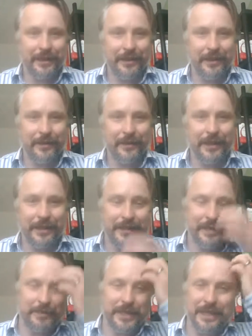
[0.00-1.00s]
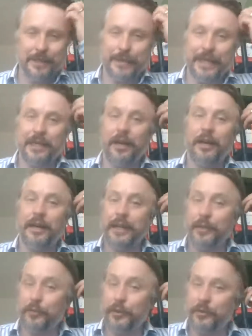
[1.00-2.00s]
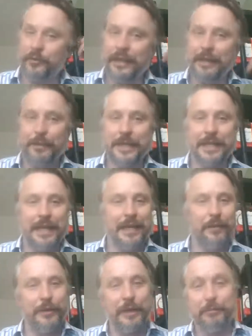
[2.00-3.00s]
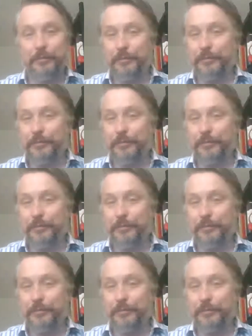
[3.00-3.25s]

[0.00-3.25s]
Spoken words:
The subtext being, "I know what your name is," and the way